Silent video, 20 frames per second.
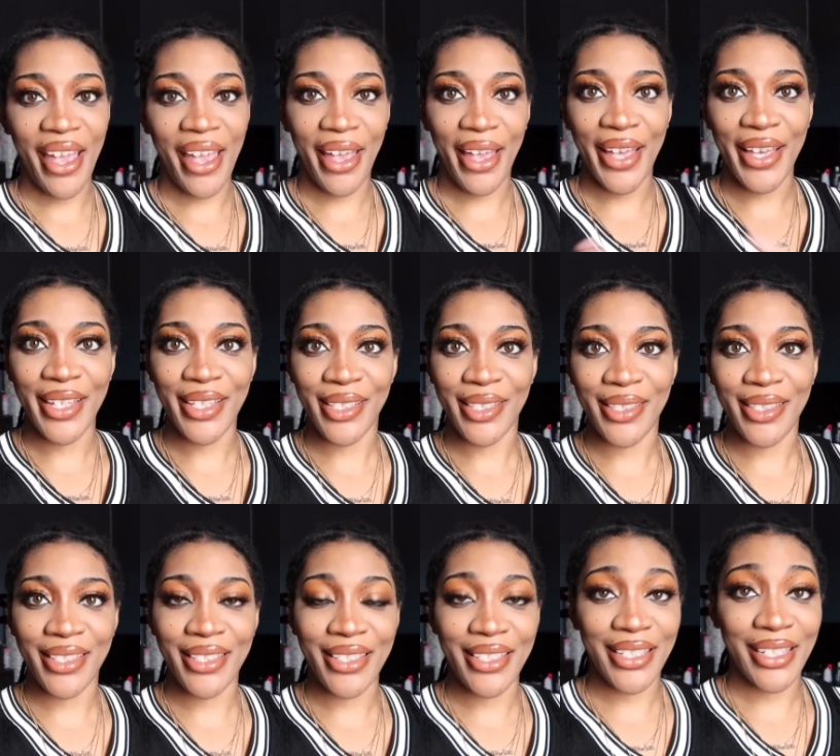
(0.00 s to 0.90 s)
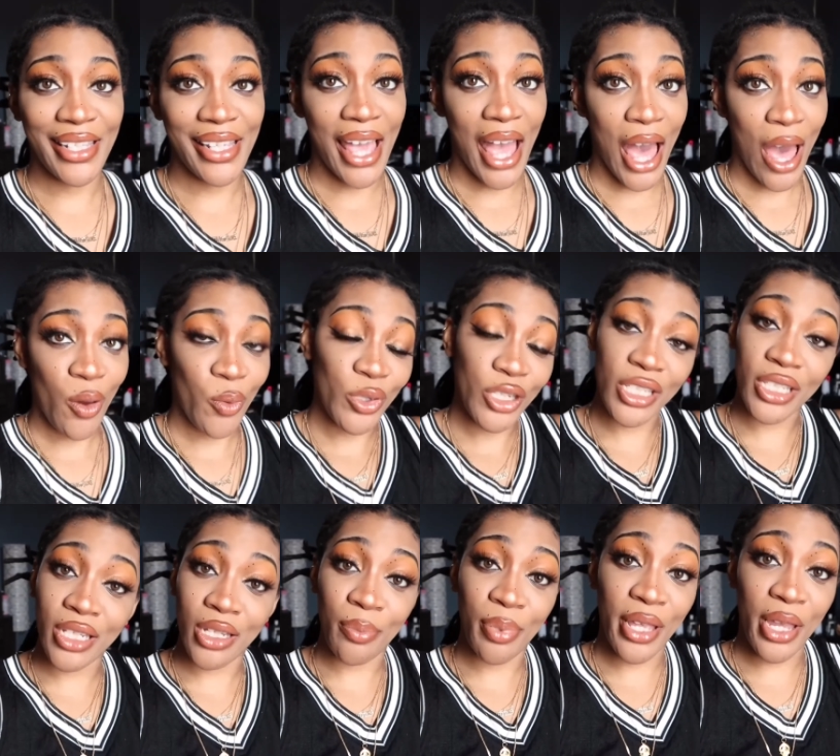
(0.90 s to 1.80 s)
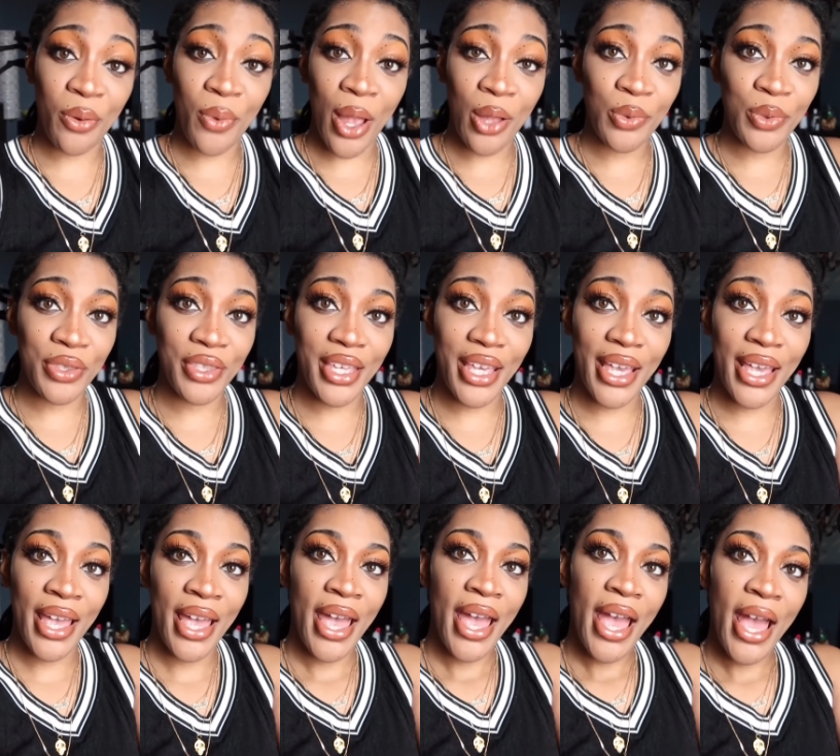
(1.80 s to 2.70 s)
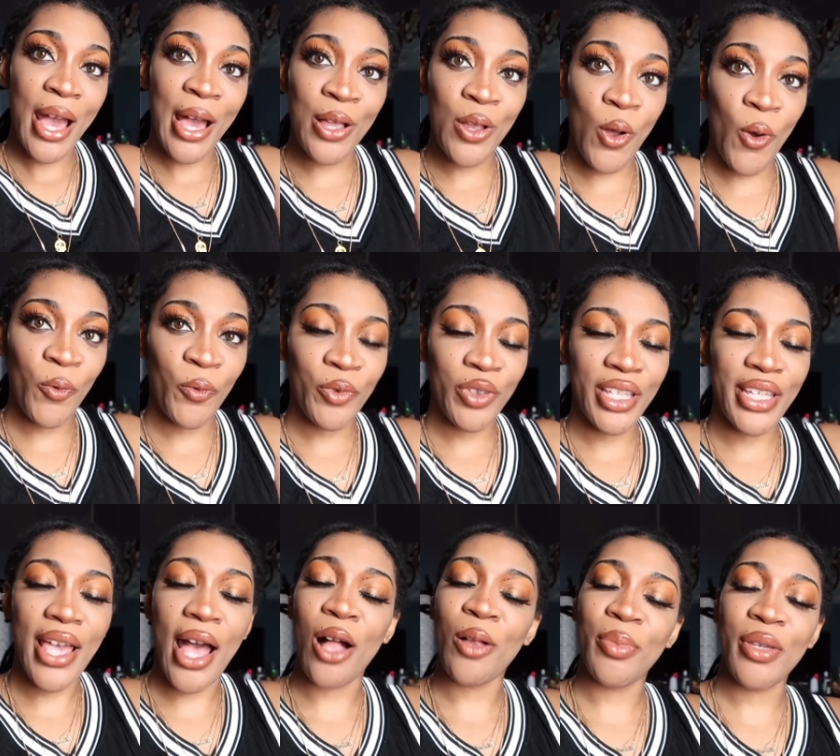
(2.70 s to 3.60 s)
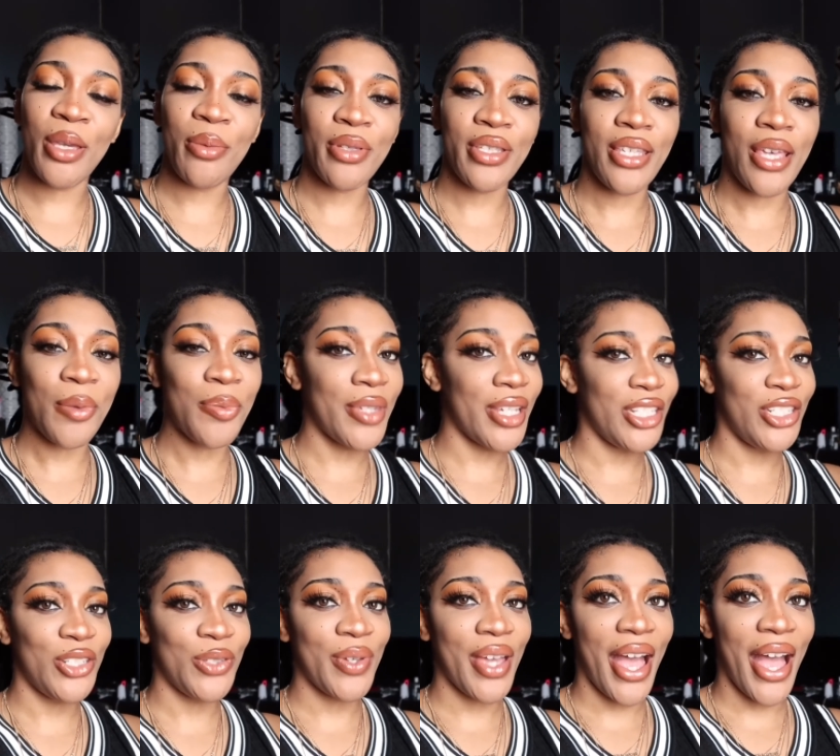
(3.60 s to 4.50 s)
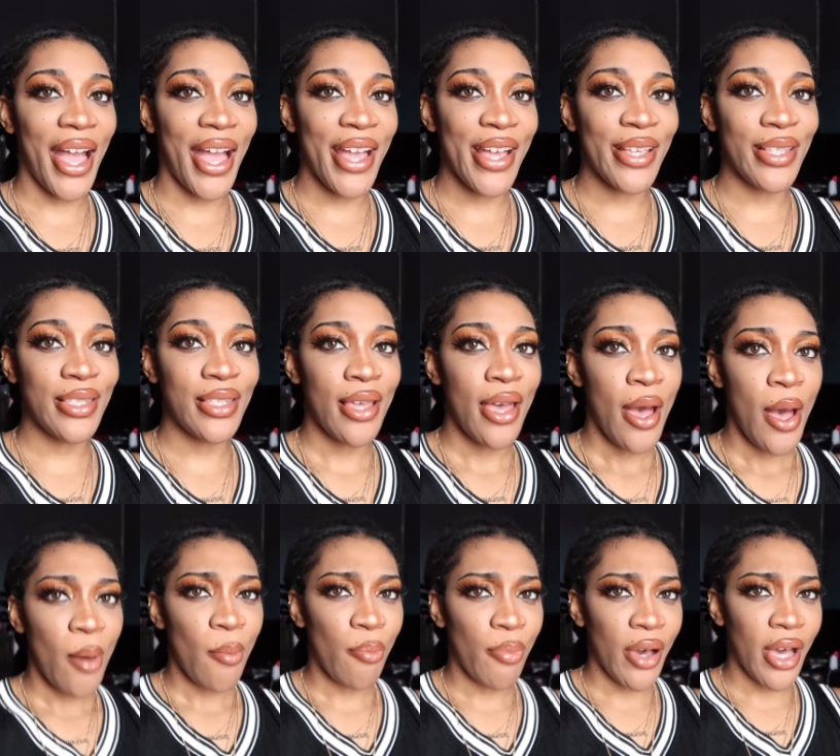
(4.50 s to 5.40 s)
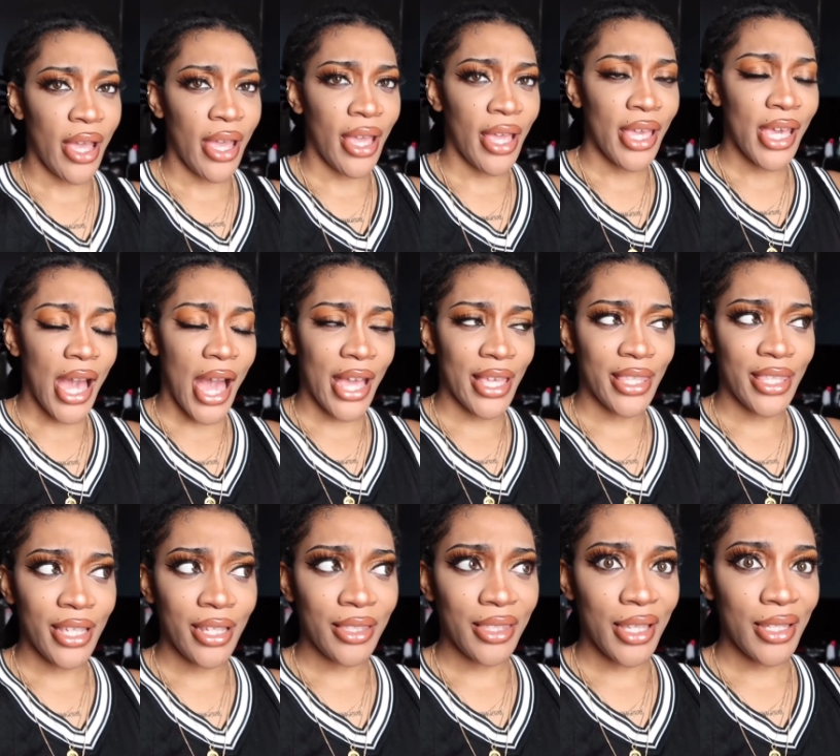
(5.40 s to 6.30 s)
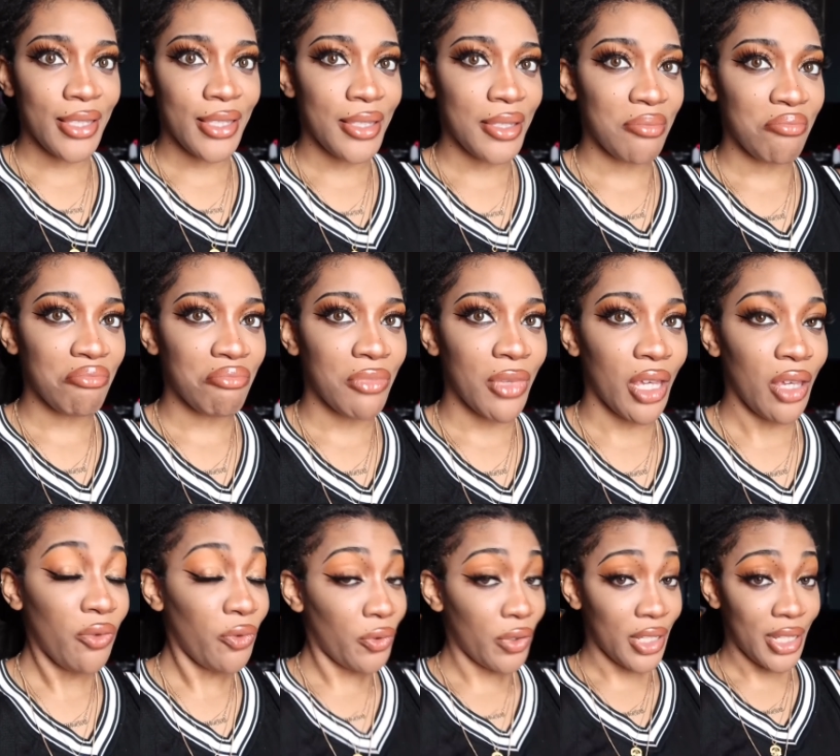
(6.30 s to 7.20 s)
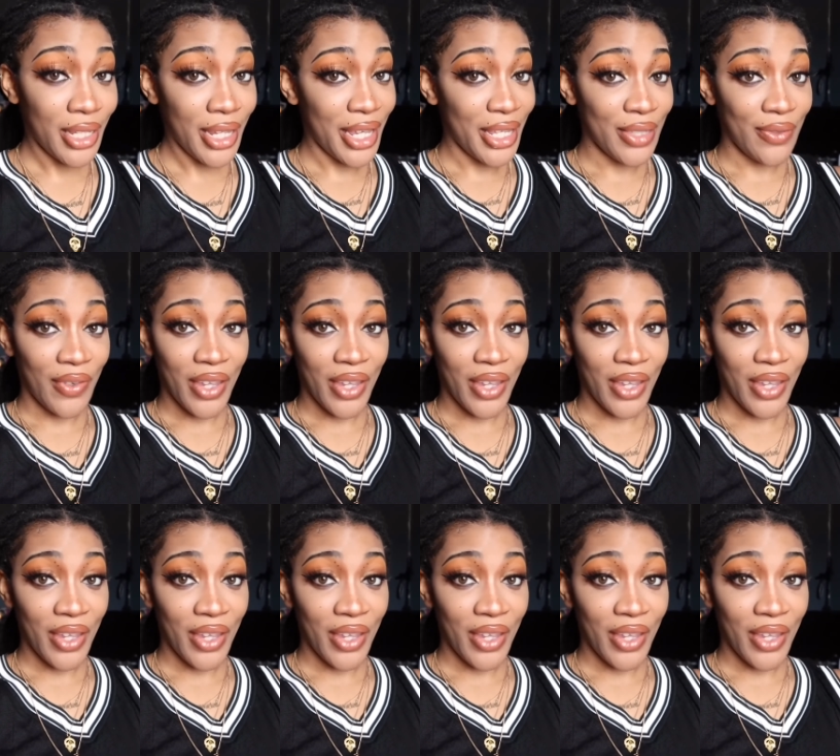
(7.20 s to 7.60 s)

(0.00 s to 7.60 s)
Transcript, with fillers: And yeah, we're just gonna play around with it and hopefully I'll be able to update you guys. But I think that's it for today's